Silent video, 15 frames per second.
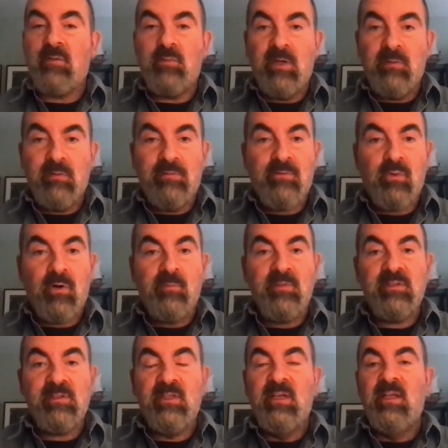to be
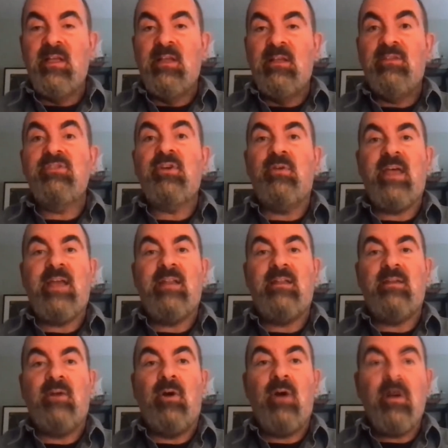reforms so
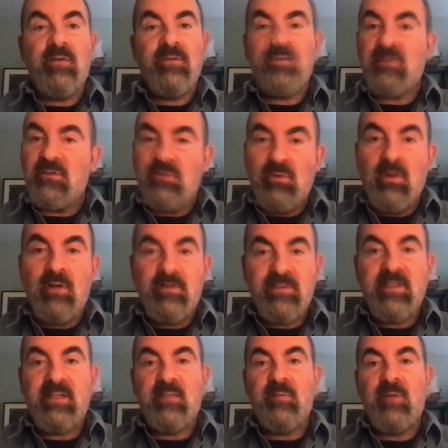that officers who are
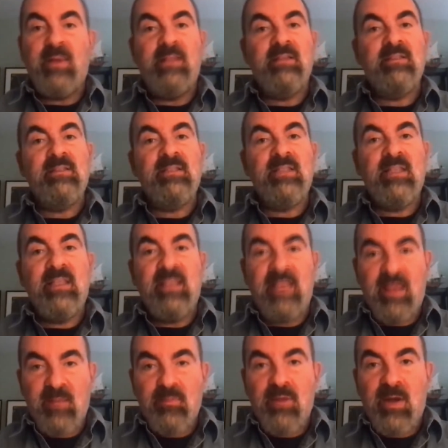afflicted by this
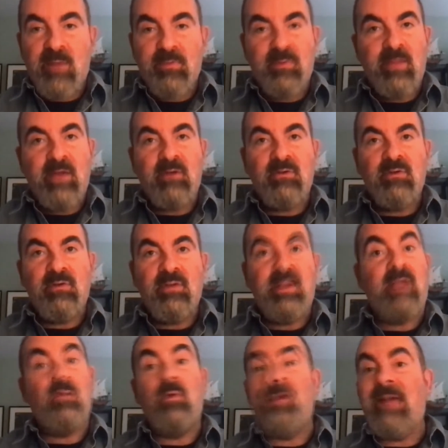get proper medical
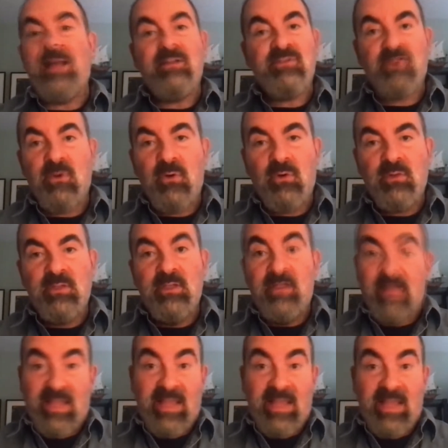care. We're not told,
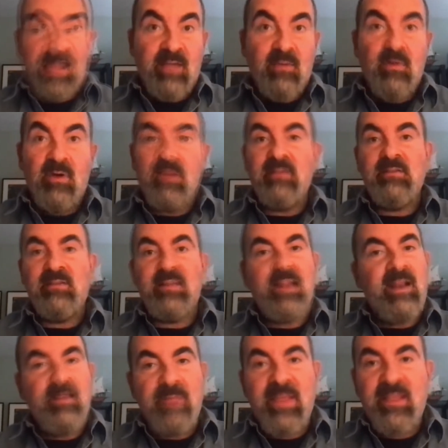as I was, that
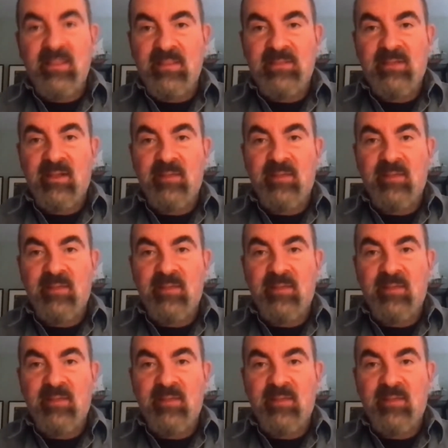I'm making this